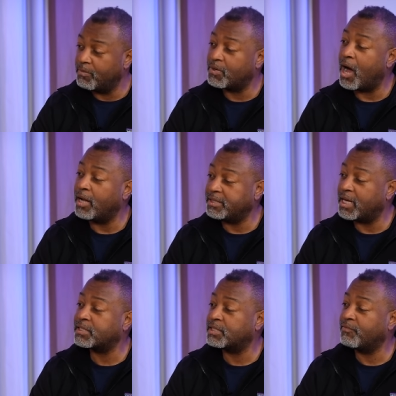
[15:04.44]
the
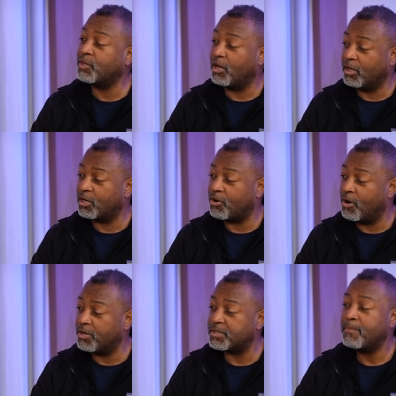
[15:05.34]
context of the
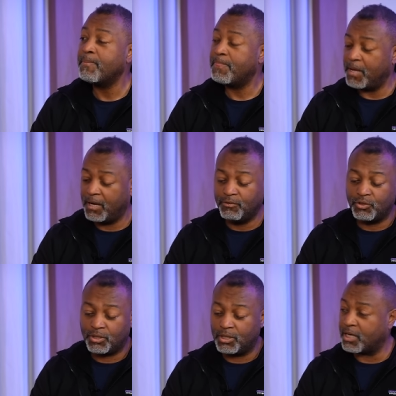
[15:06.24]
Holocaust. They
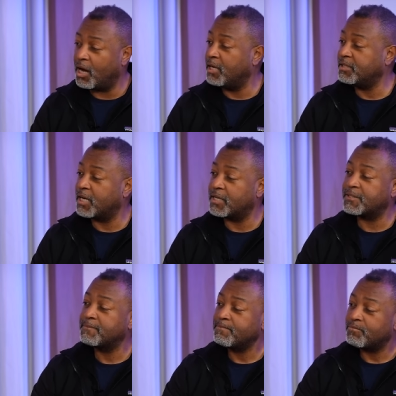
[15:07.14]
understood the
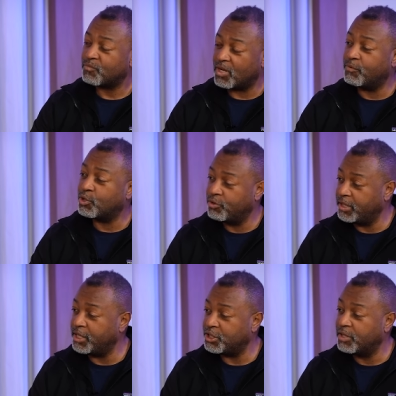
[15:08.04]
context of the
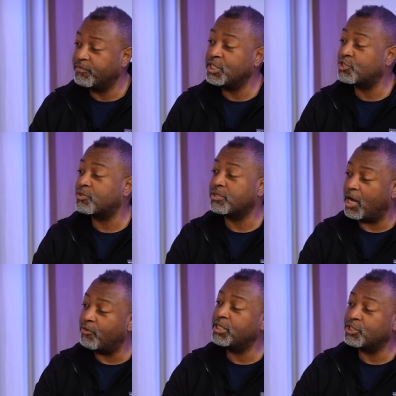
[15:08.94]
creation of Israel and
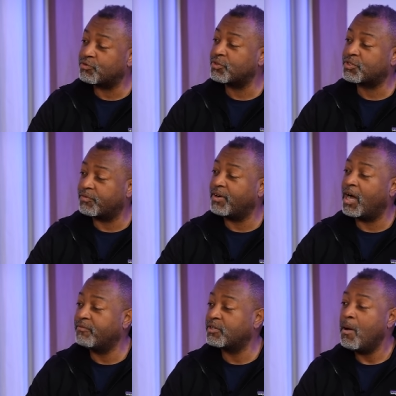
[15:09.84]
how Israel
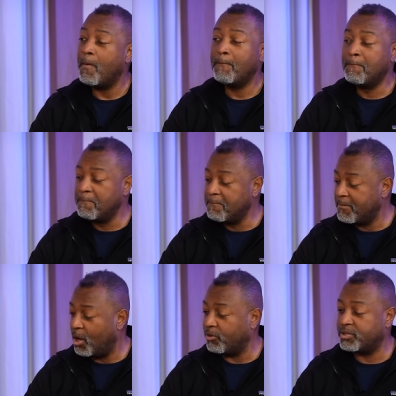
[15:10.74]
survived
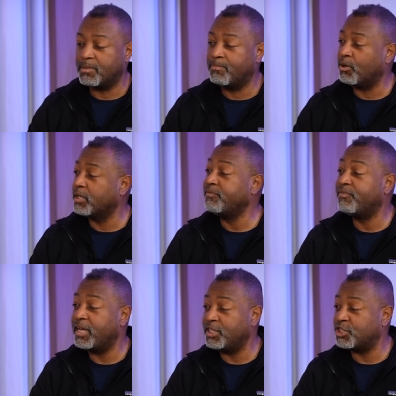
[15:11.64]
multiple
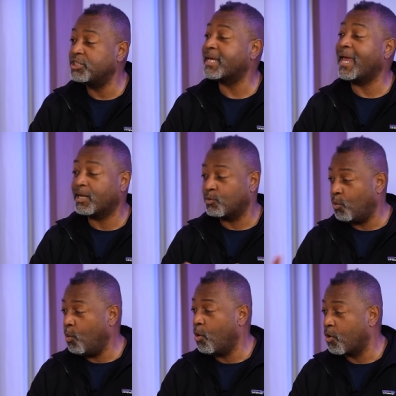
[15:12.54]
invasions and
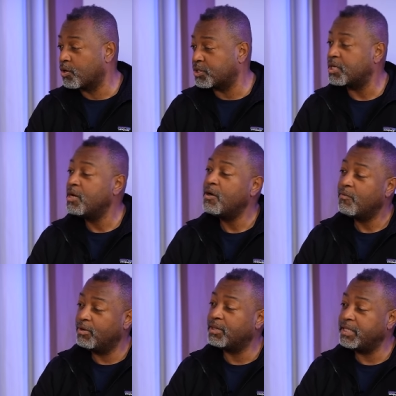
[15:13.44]
wars
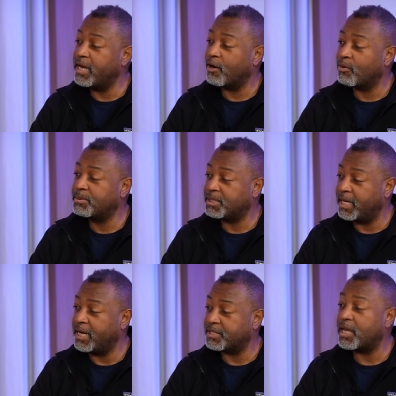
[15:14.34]
with the Arab
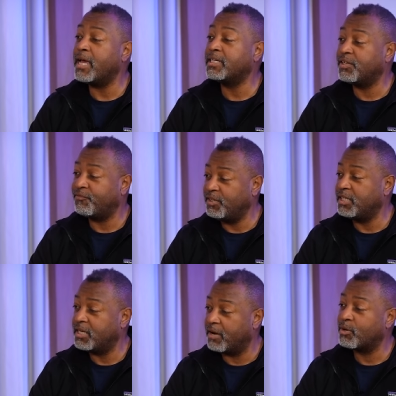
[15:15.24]
states and
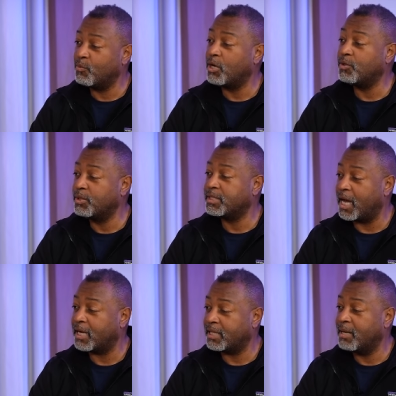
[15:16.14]
defeated everyone who
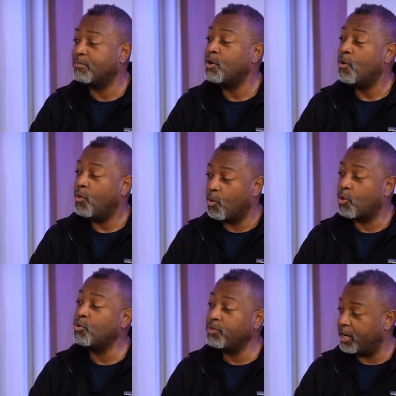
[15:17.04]
attacked them
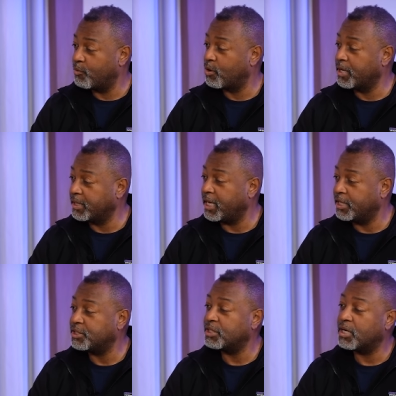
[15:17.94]
or who they were
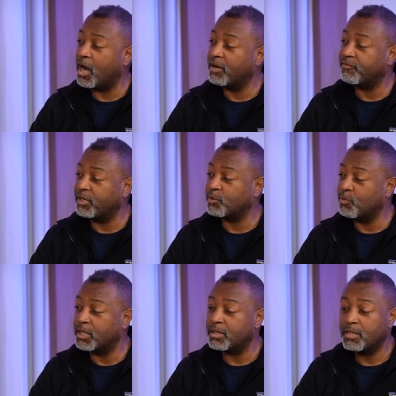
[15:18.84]
engaged in conflict
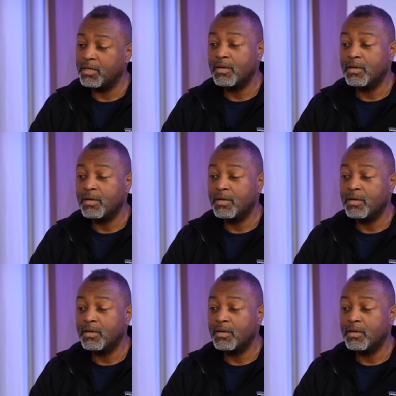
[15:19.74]
with,